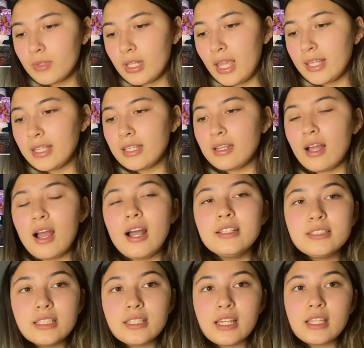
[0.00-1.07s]
And then
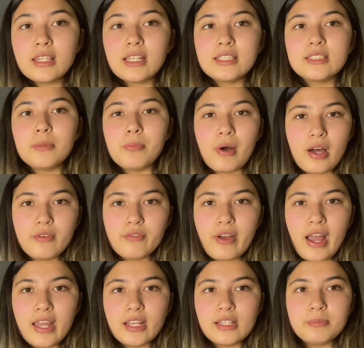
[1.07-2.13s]
underneath is a
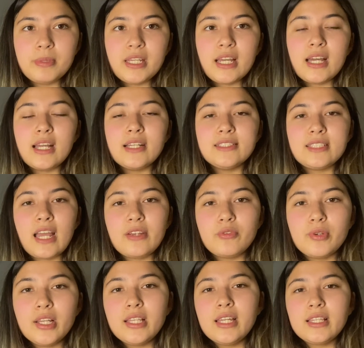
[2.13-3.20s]
bonfire because I
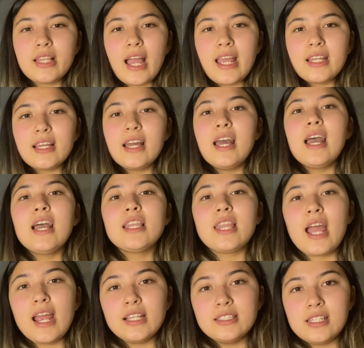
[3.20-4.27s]
really like the
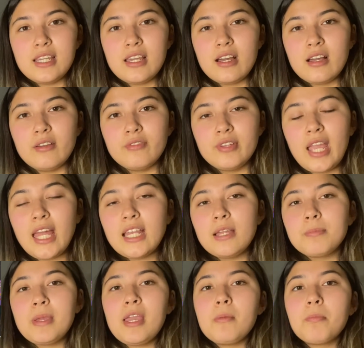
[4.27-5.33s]
idea of
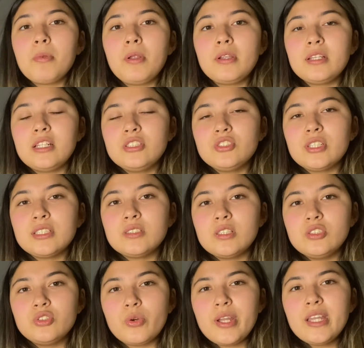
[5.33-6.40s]
getting people and just
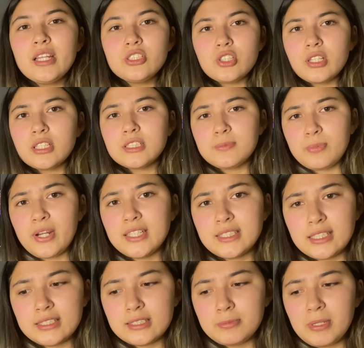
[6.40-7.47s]
enjoying each other's
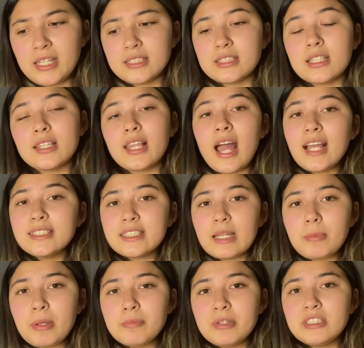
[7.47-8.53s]
presence, because the last
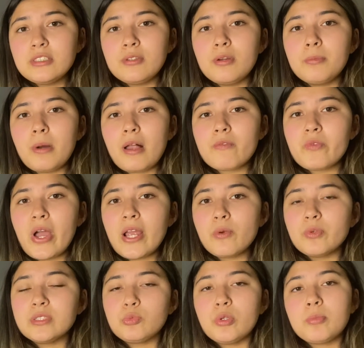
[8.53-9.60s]
time I've been to a bonfire
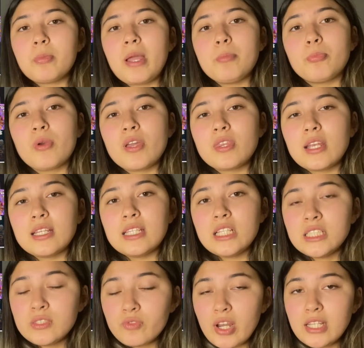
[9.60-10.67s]
was with my brother and
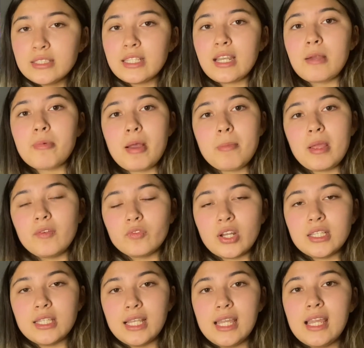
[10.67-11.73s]
his friends, and I brought my
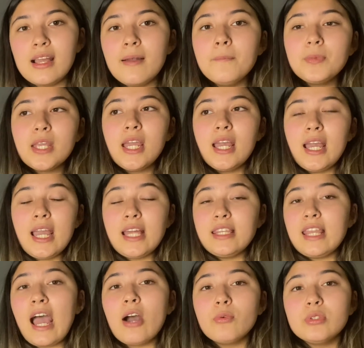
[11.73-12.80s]
friend Nia, and
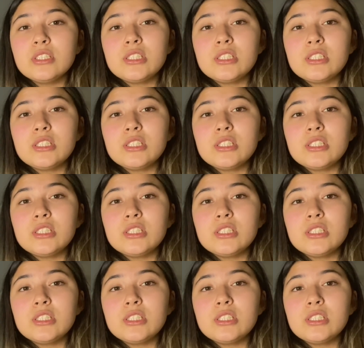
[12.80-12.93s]
that was